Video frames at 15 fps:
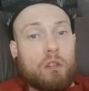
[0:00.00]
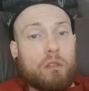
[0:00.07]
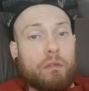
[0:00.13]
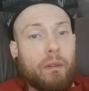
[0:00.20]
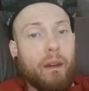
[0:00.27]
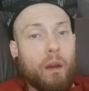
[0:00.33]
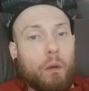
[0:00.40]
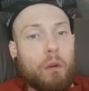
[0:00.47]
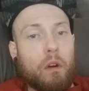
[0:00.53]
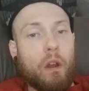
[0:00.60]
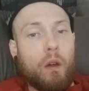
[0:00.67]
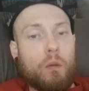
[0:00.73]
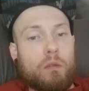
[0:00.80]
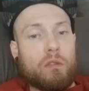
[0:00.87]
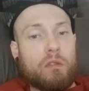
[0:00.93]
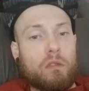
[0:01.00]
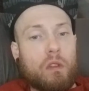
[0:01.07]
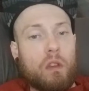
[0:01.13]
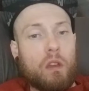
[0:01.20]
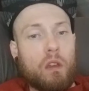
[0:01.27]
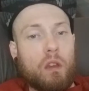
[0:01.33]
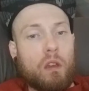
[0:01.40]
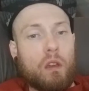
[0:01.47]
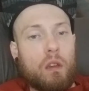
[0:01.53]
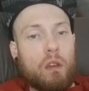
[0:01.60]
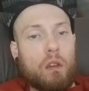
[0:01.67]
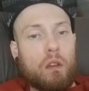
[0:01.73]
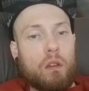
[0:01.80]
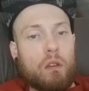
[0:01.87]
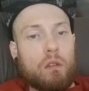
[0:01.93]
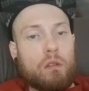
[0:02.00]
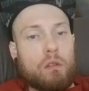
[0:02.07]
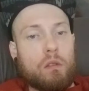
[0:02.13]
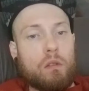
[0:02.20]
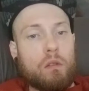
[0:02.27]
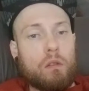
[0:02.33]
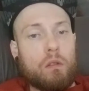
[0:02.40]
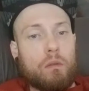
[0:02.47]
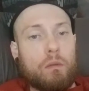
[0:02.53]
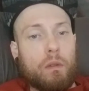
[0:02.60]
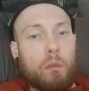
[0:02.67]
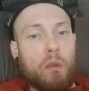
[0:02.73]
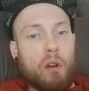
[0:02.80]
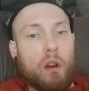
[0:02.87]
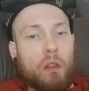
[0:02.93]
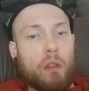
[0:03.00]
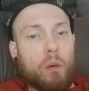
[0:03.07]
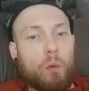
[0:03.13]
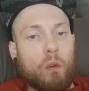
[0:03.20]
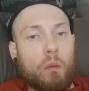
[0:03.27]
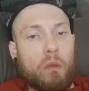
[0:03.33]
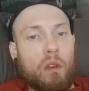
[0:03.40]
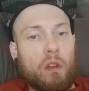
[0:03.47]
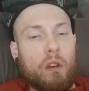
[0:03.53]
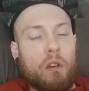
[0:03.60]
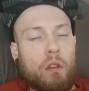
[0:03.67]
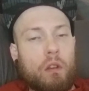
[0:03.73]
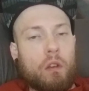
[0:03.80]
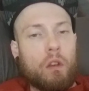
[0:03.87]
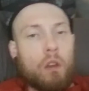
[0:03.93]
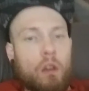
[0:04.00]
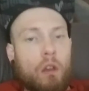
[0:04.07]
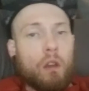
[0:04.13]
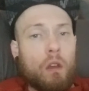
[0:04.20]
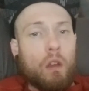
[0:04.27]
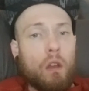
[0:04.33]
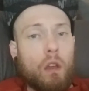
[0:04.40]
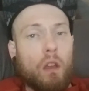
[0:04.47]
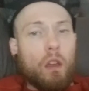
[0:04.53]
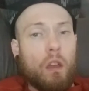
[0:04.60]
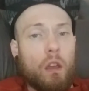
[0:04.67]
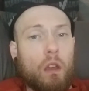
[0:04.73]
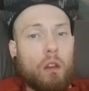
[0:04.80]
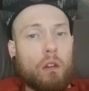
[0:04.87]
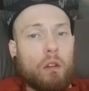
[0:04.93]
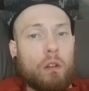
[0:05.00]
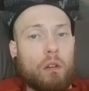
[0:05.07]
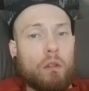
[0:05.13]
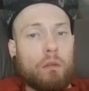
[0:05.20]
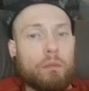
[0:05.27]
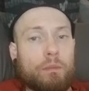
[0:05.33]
found notes in from another woman in